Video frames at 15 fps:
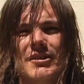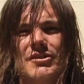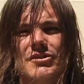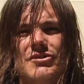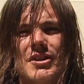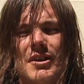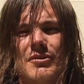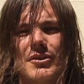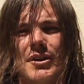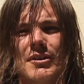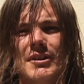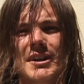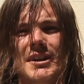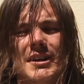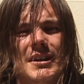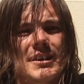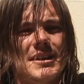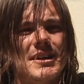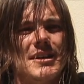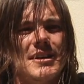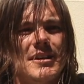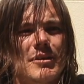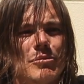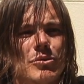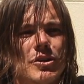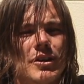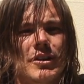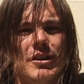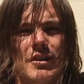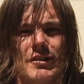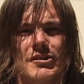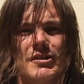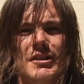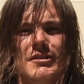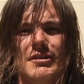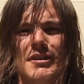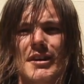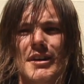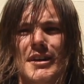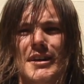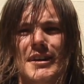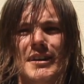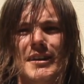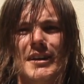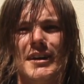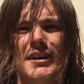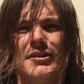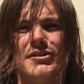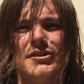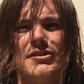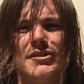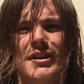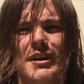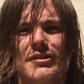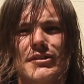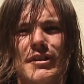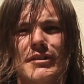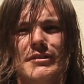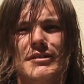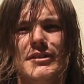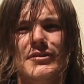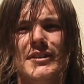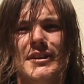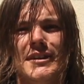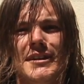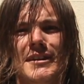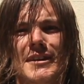This is Geoff Rowley. We're on the hot seat today, CCS.tv.